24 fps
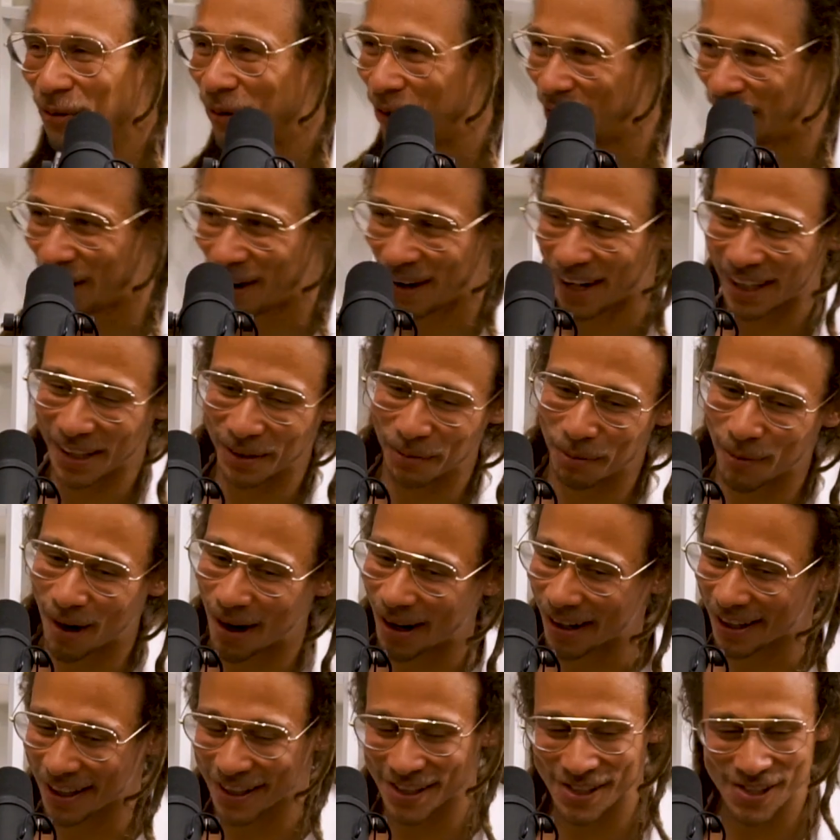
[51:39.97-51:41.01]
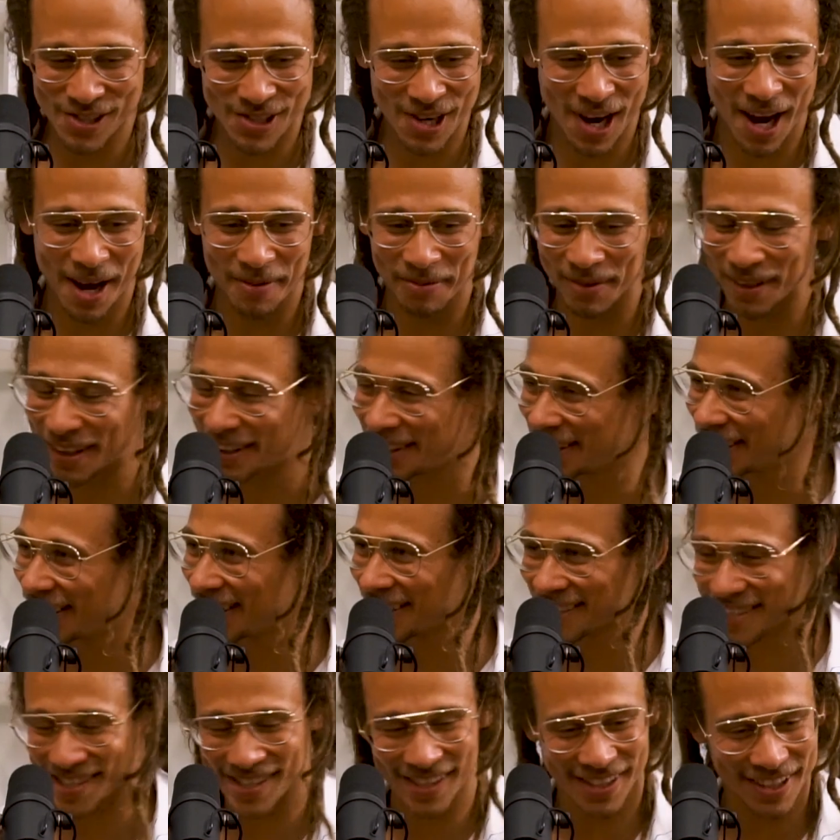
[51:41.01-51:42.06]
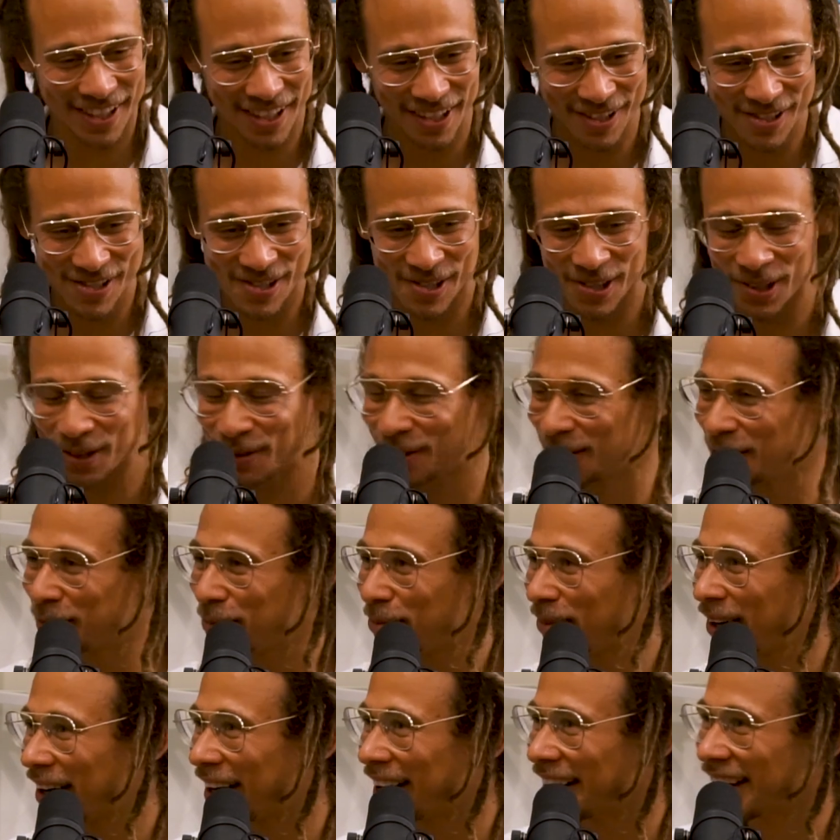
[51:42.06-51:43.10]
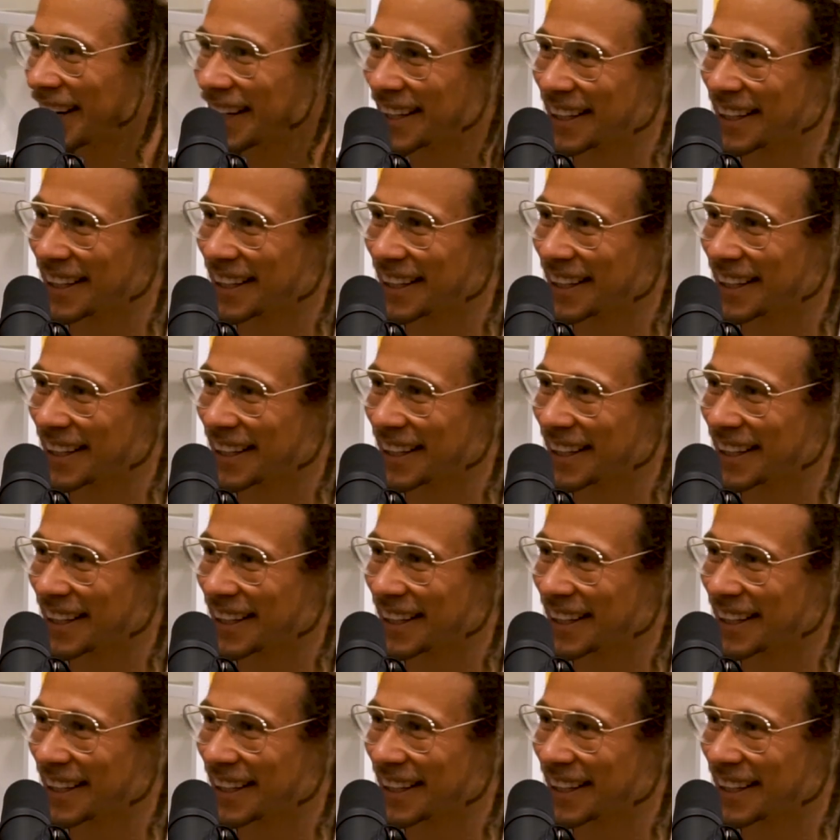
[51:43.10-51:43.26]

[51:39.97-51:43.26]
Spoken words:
We'll go on a market shopping list. I'll show you what to buy.